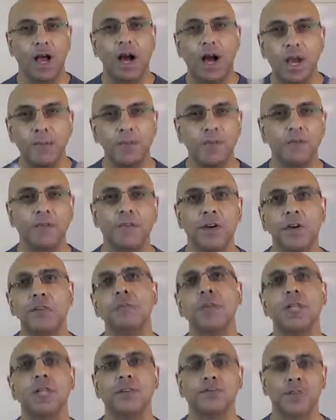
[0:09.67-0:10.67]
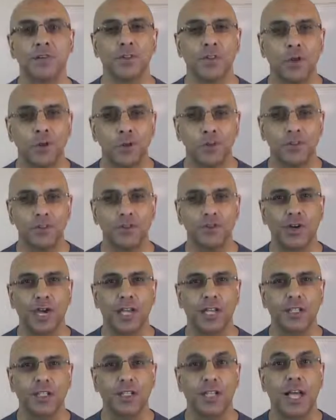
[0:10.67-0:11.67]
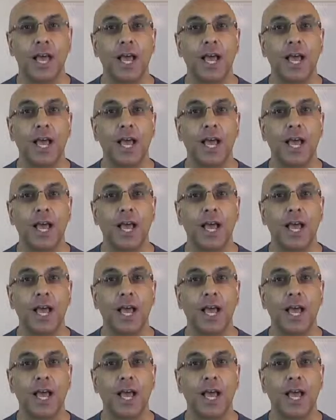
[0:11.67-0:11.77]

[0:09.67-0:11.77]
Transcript: I'm a firm believer in the law of attraction,